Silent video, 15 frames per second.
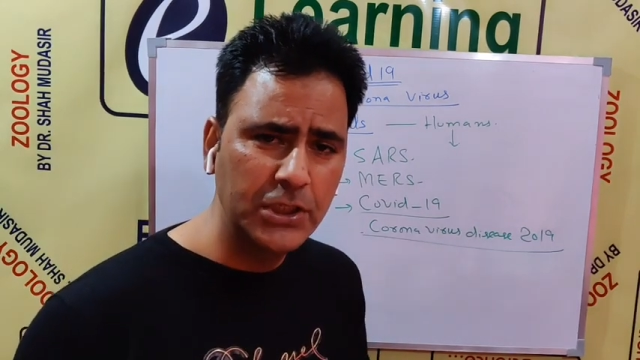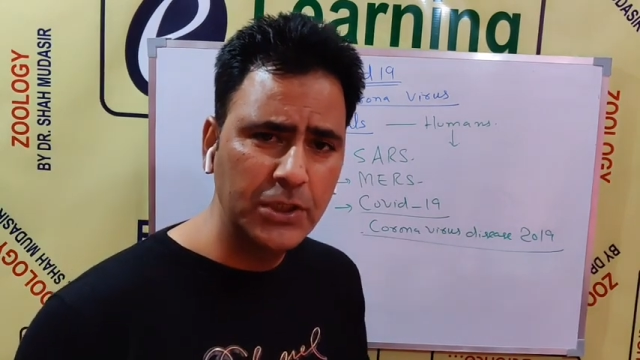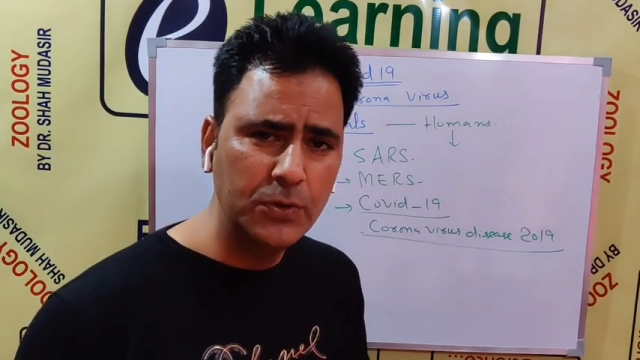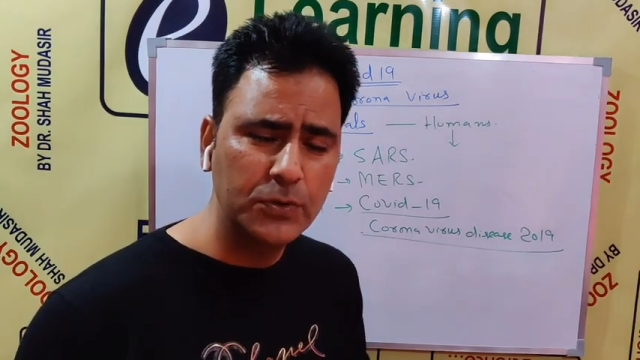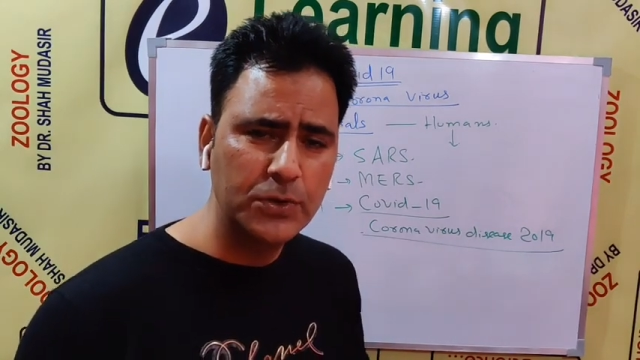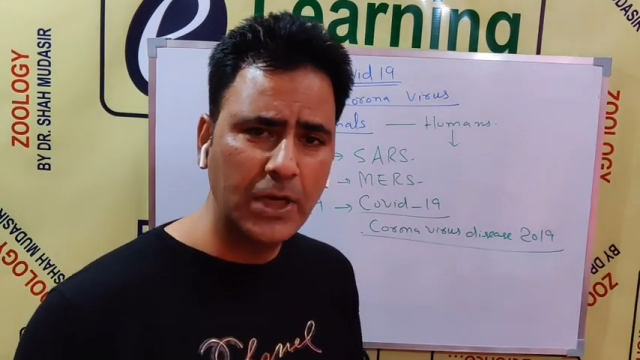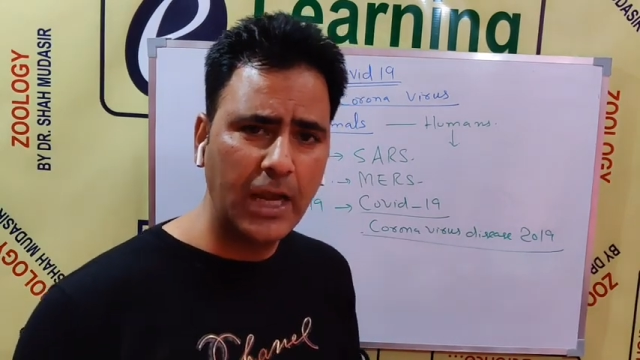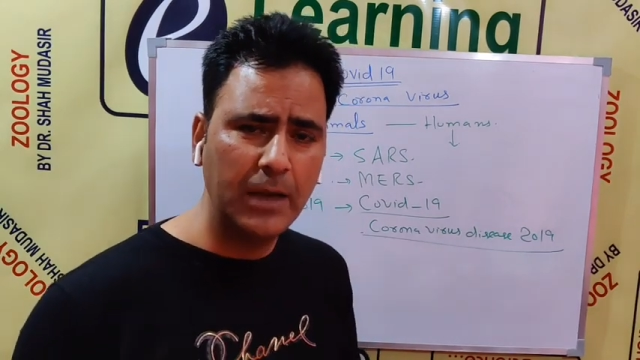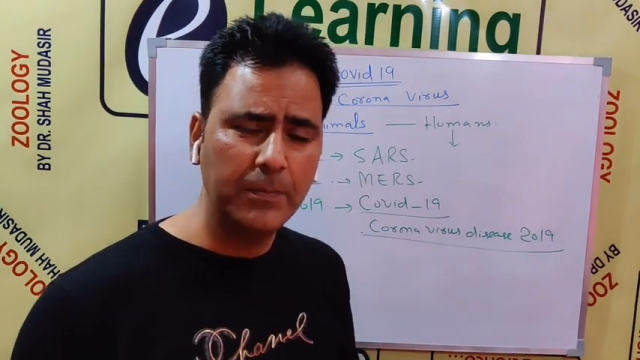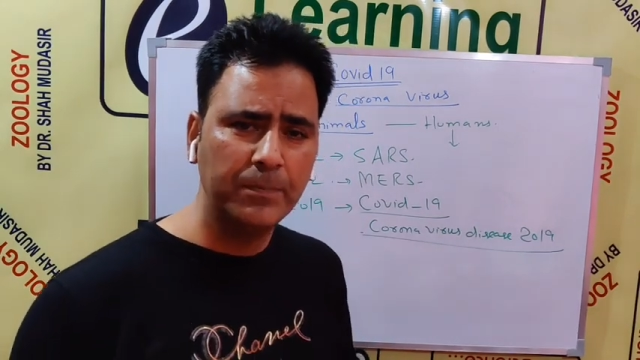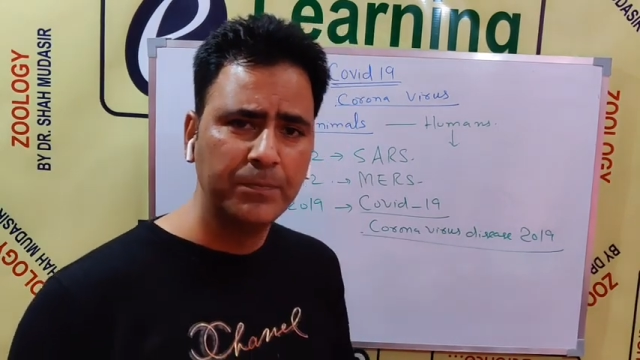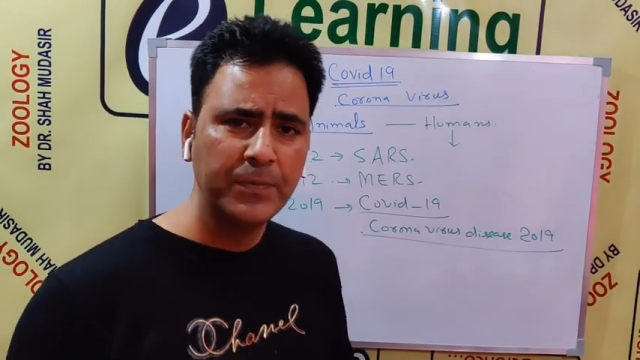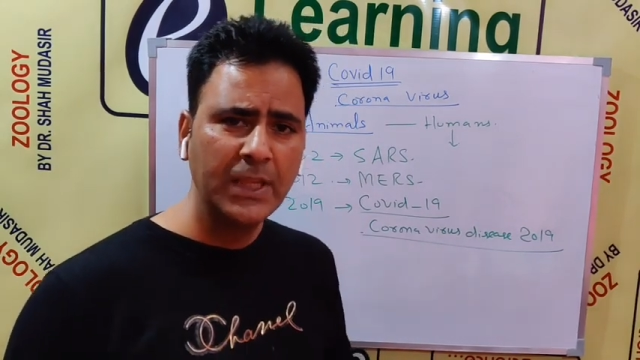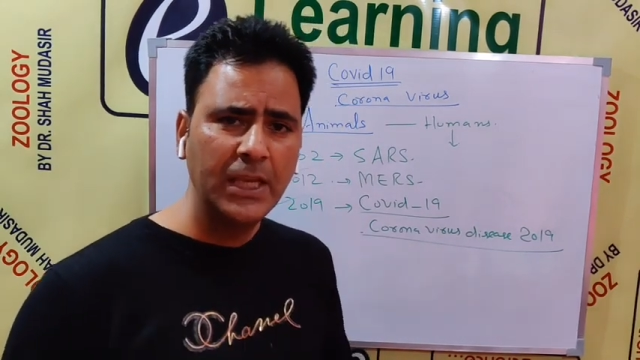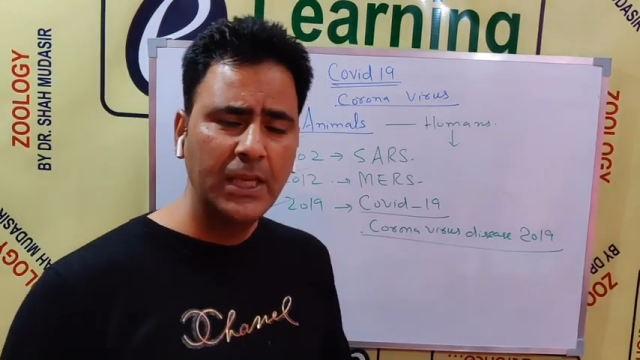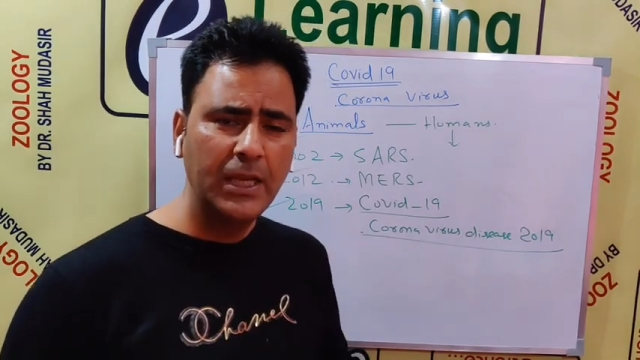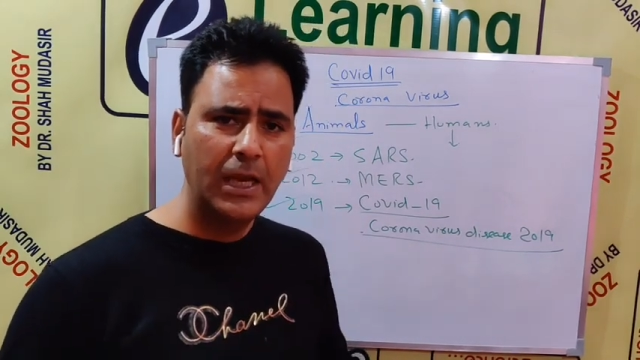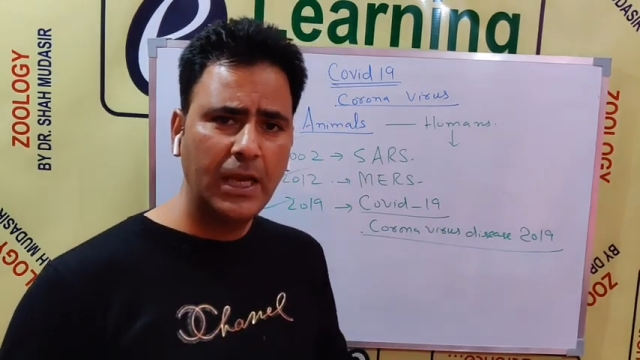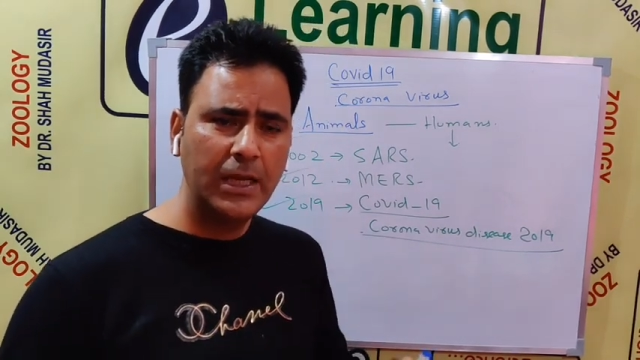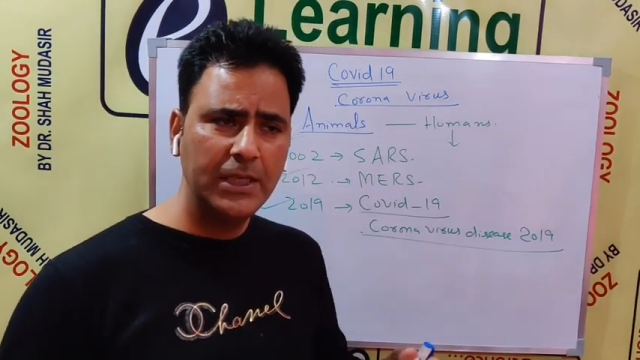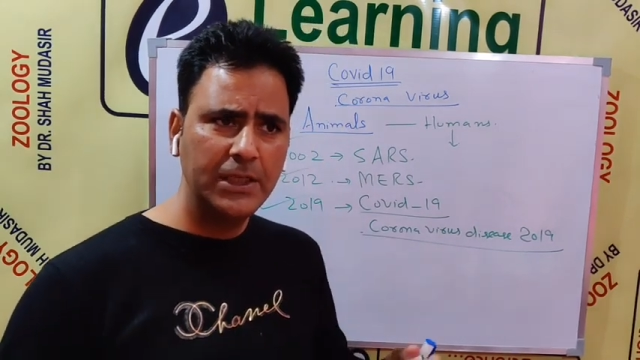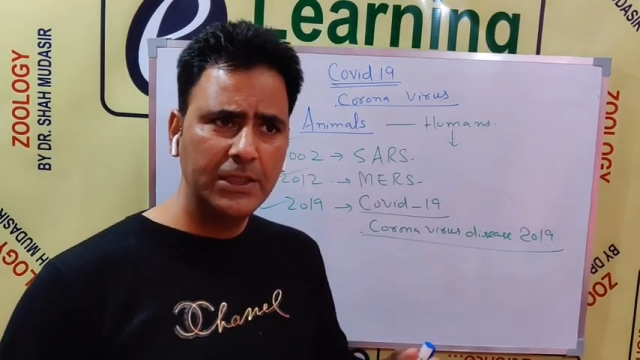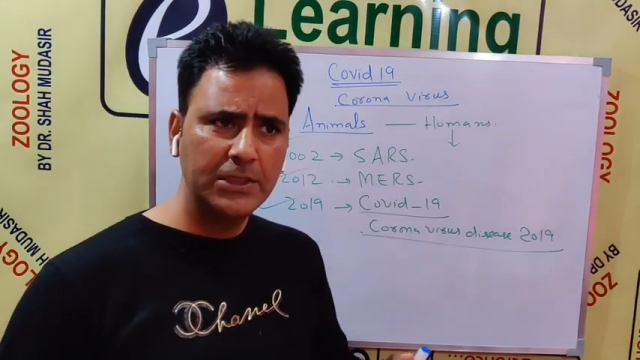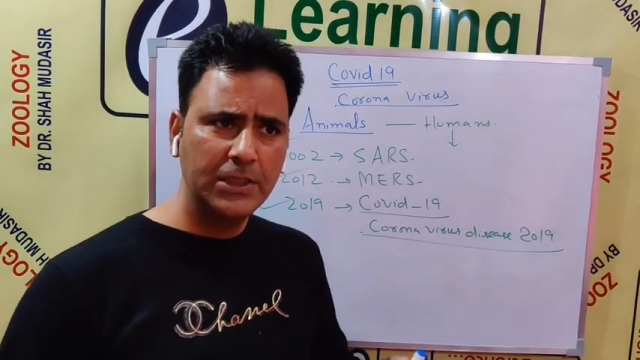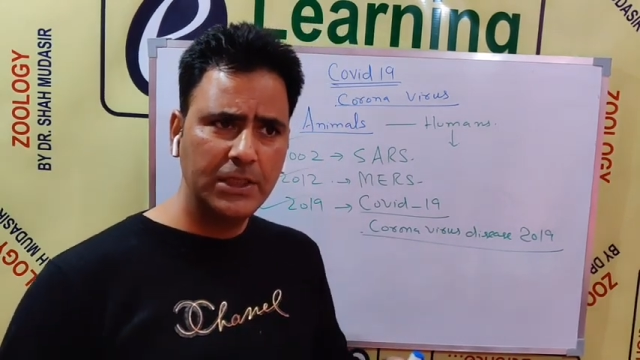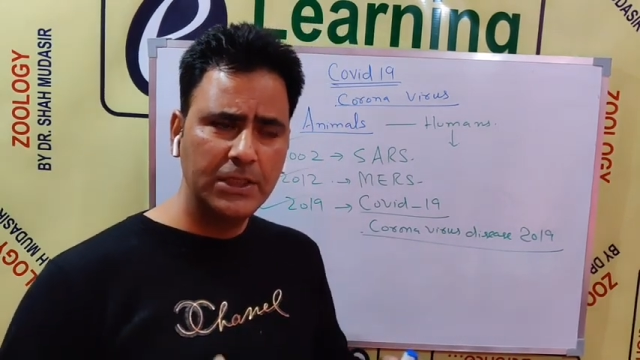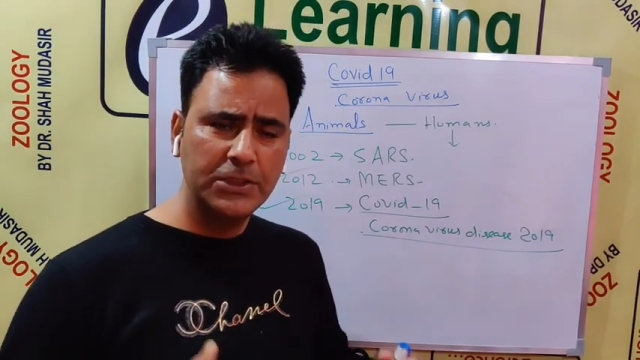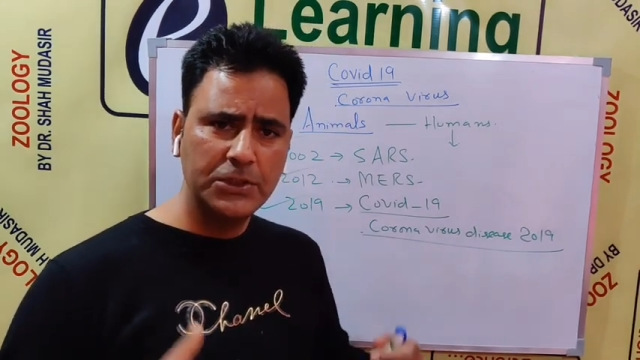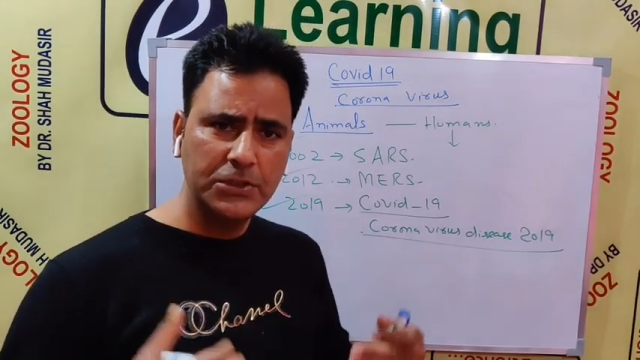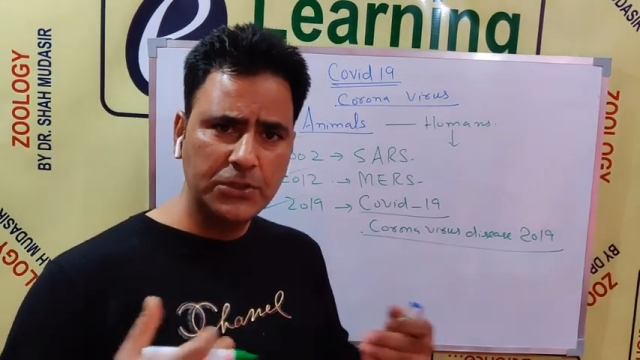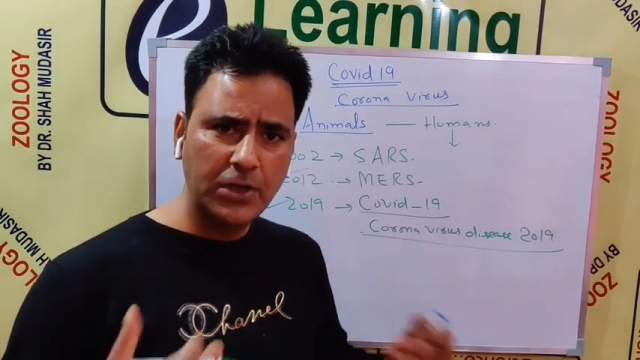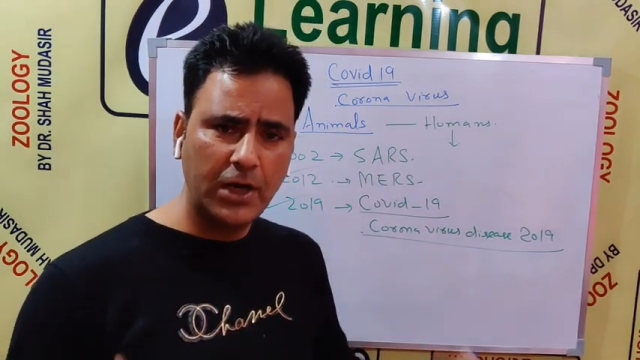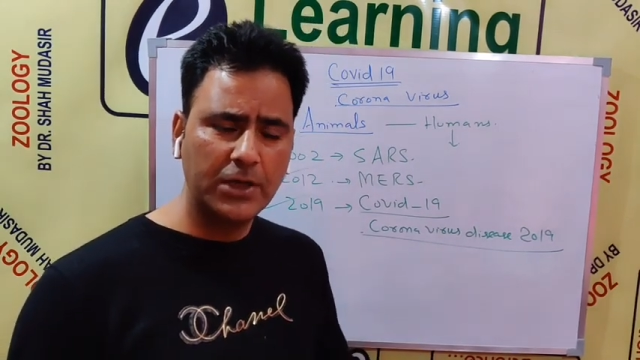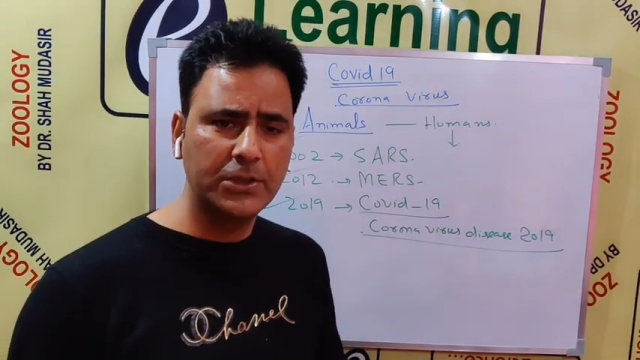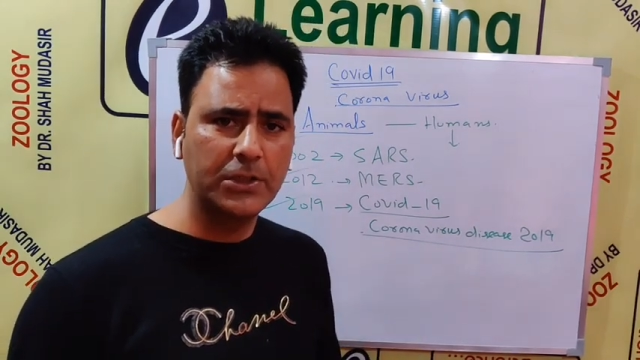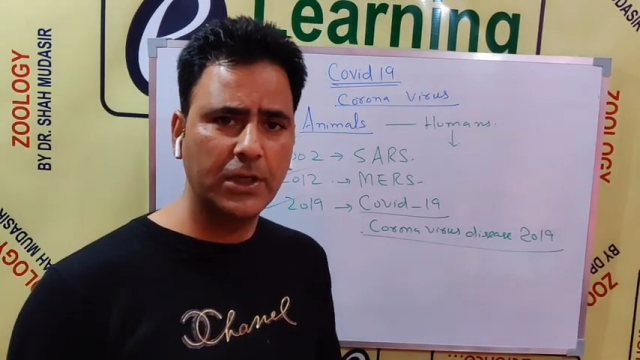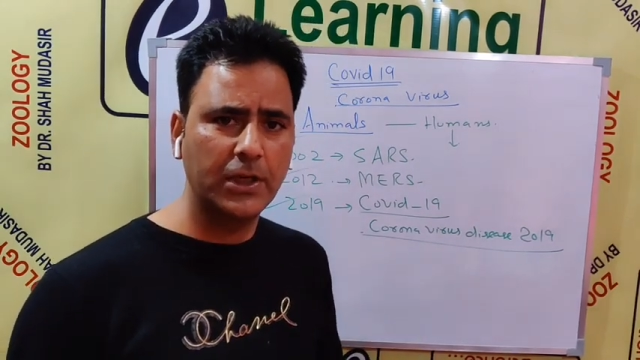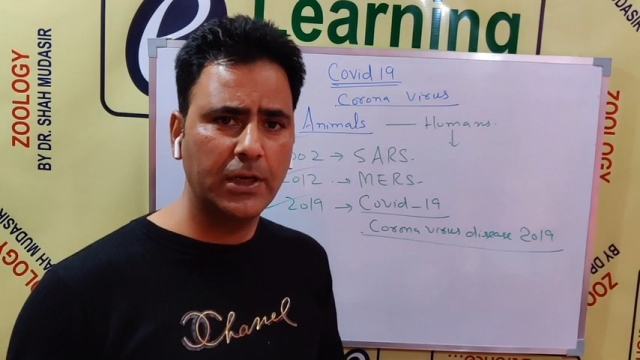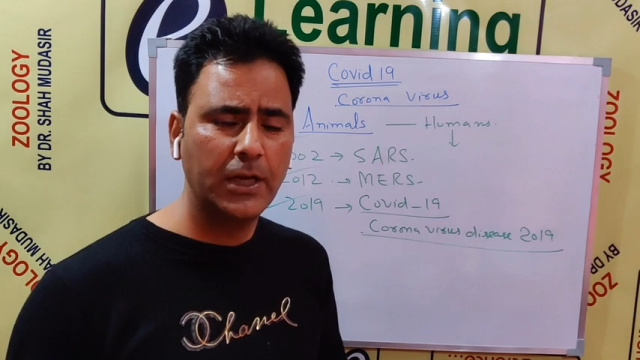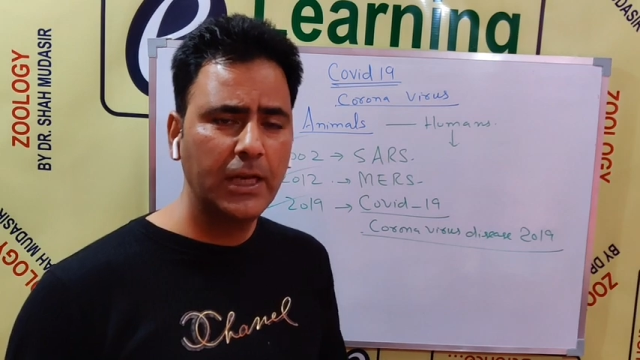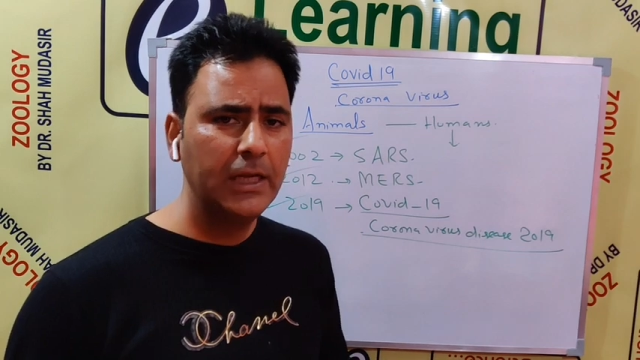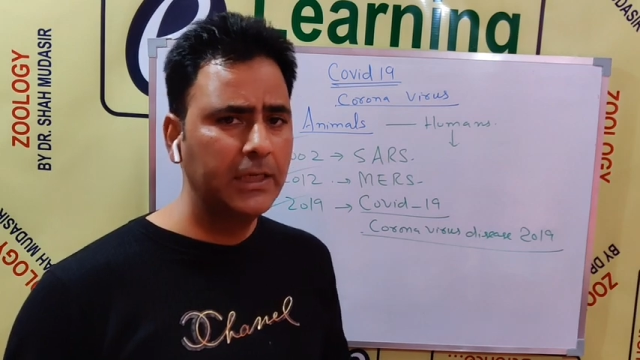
genotype, in its structure.